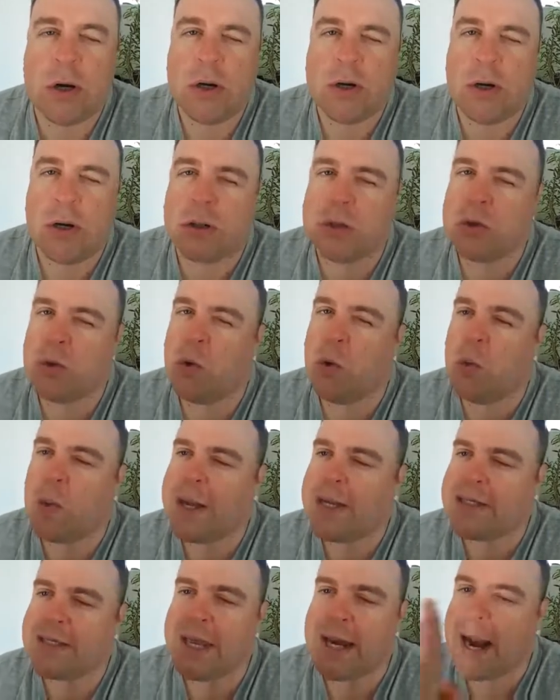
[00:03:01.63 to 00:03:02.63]
are not
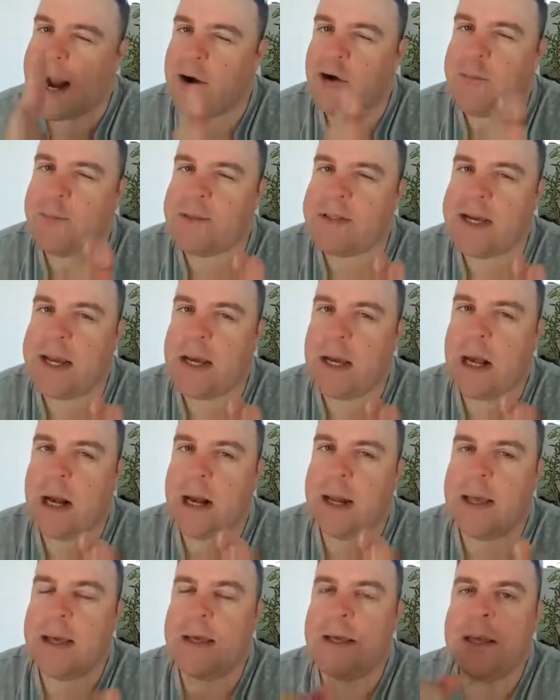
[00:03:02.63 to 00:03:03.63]
always that 100%
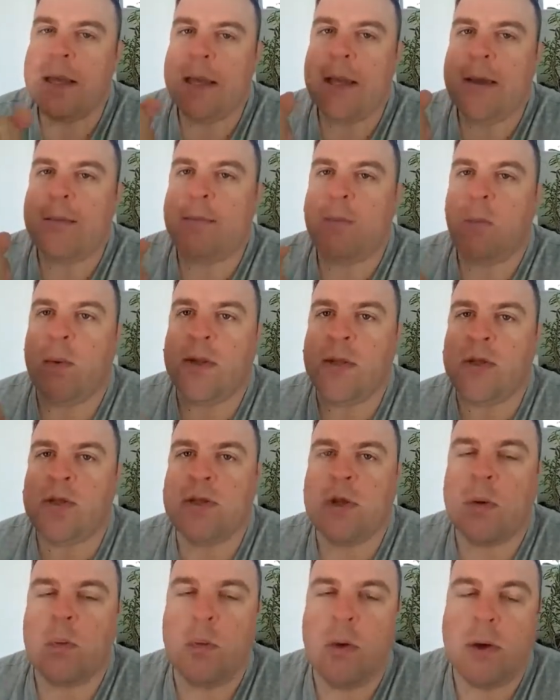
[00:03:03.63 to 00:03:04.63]
clear, but when you
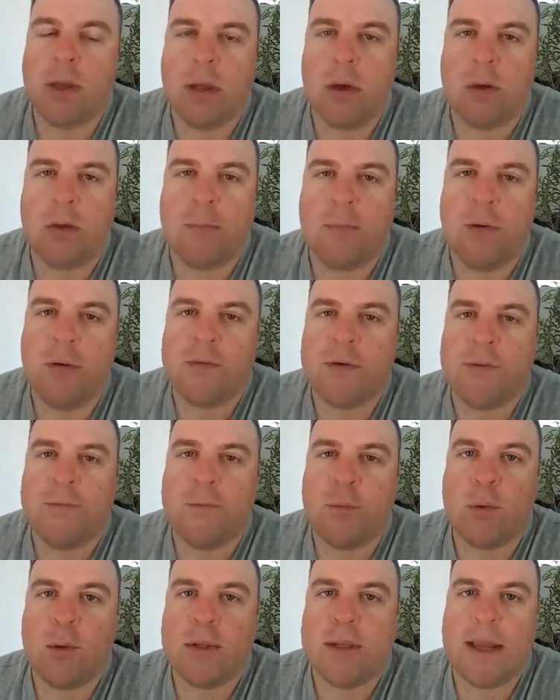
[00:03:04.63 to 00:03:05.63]
start working on them moving
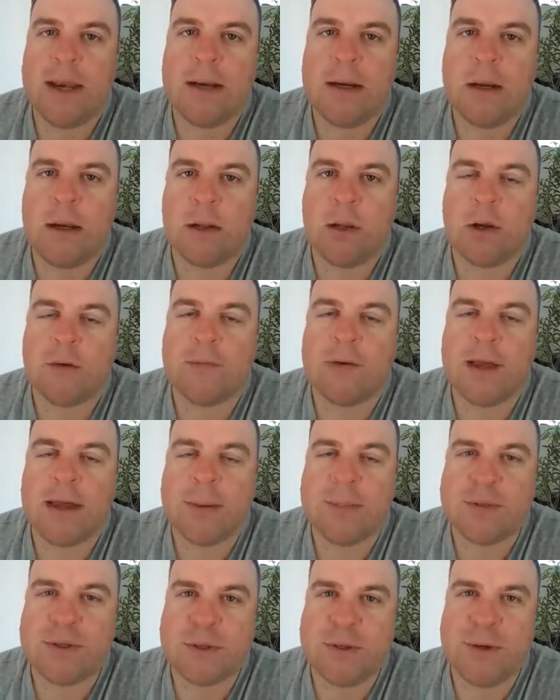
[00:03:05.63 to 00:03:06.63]
forward, then a lot of it
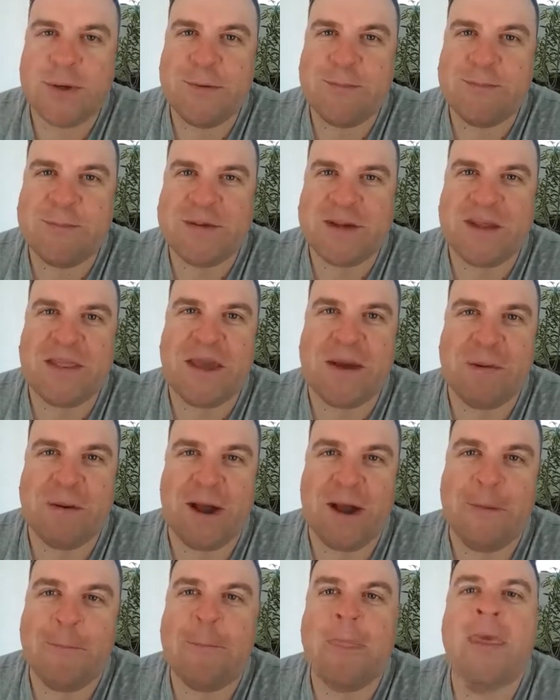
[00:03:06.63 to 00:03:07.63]
comes through. So there
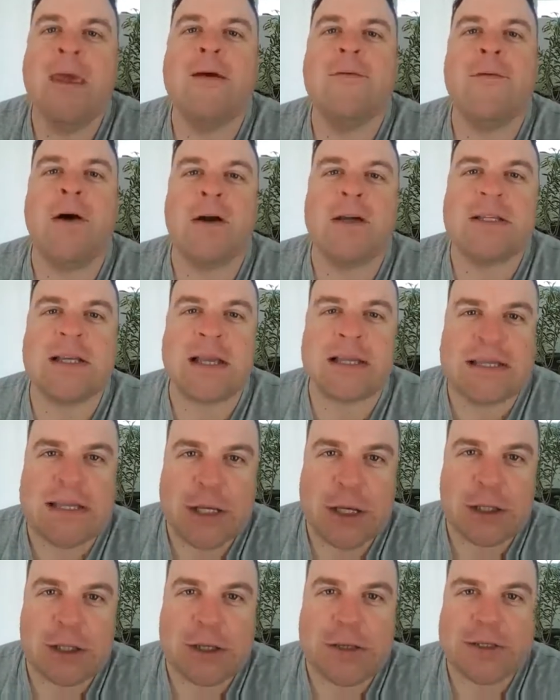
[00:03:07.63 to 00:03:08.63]
we go, folks. I'll
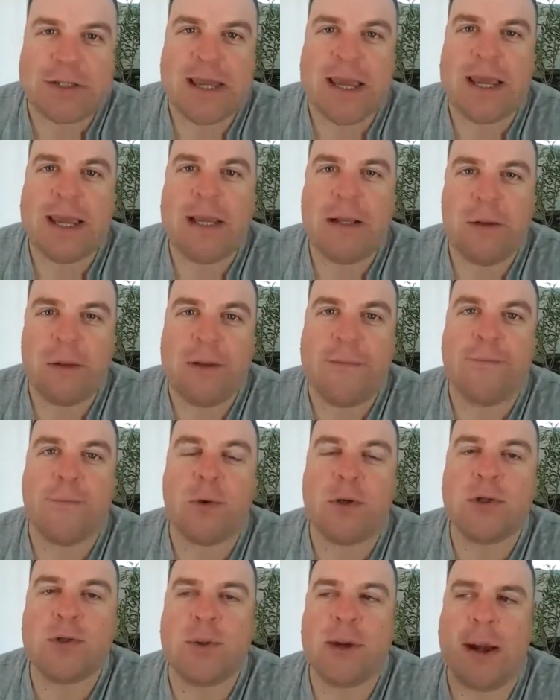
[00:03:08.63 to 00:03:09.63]
see you Thursday. Looking
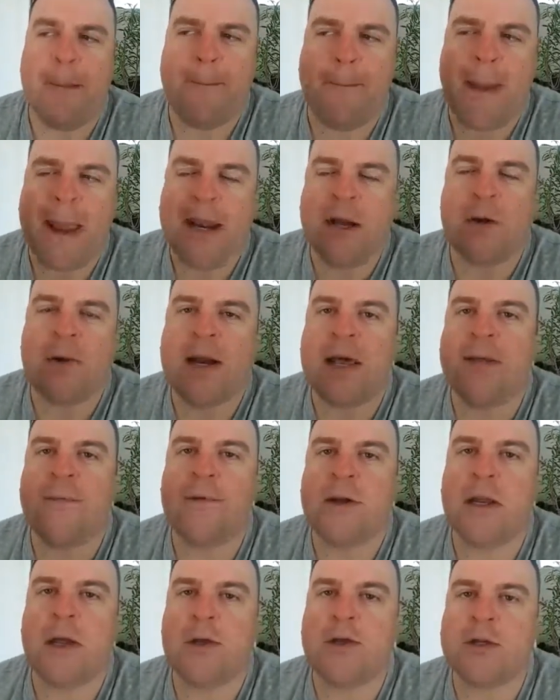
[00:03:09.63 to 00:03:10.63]
forward to it. I may do another
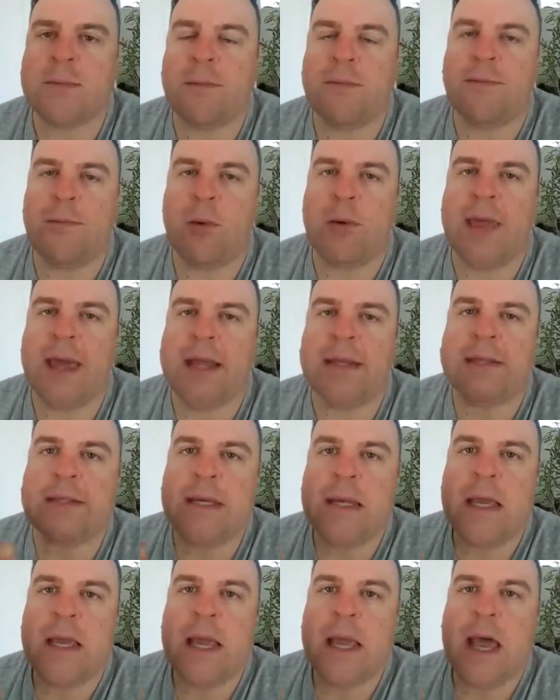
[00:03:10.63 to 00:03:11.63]
video just before
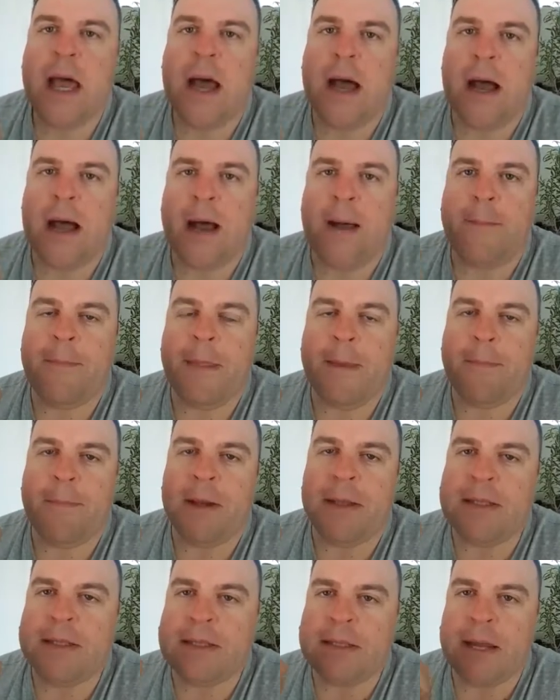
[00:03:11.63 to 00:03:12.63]
that,
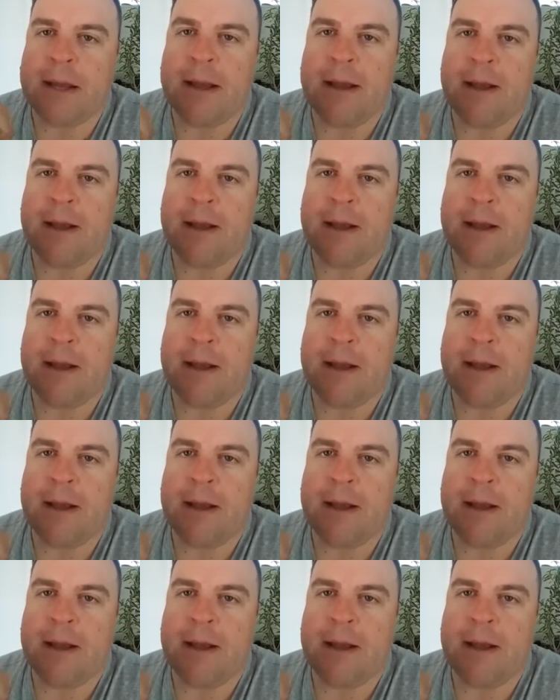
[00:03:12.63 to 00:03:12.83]
but